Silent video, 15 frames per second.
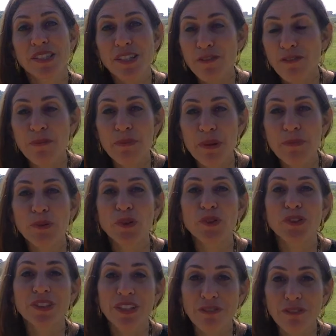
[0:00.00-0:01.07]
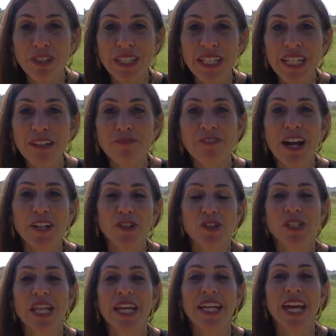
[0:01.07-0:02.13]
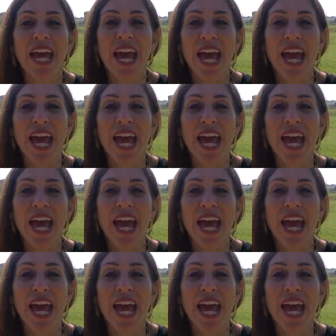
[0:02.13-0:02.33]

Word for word: different people differently, factors like